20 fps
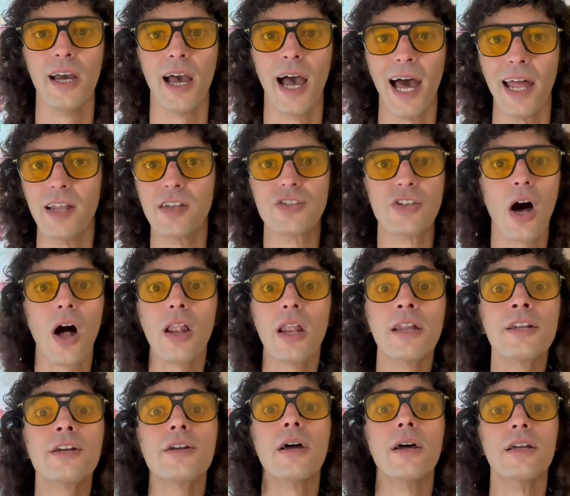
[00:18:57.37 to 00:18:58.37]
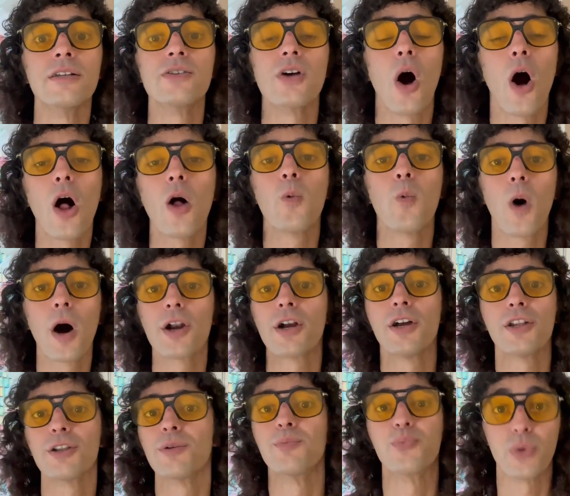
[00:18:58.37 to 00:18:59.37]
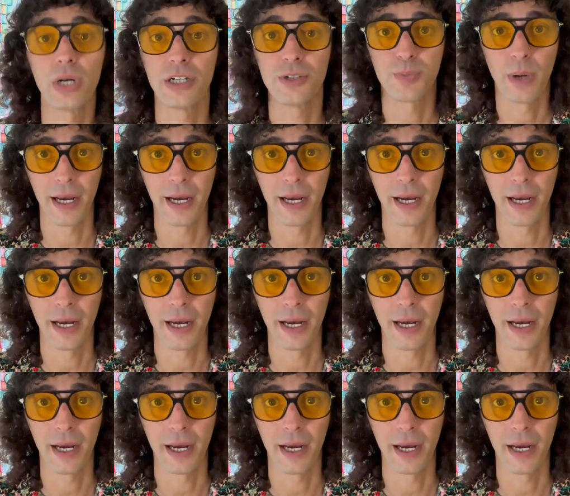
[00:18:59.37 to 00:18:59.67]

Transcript: And it's all under it's all water on the bridge